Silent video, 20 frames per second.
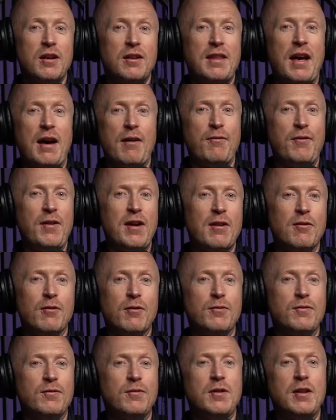that fear
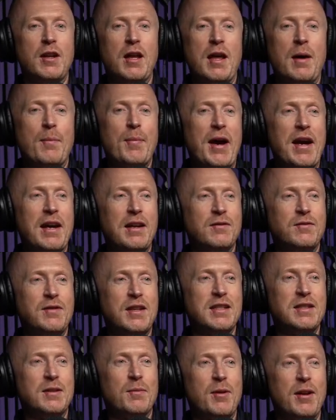of you know that pain of
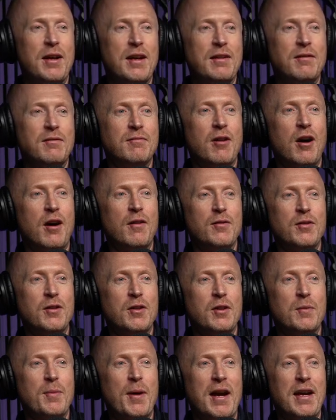discipline rather
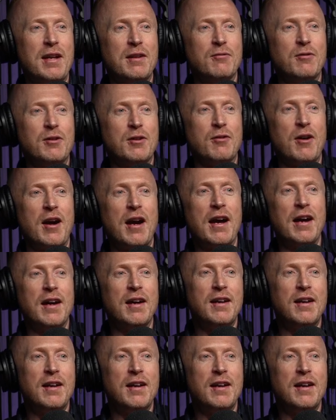than the pain of regret.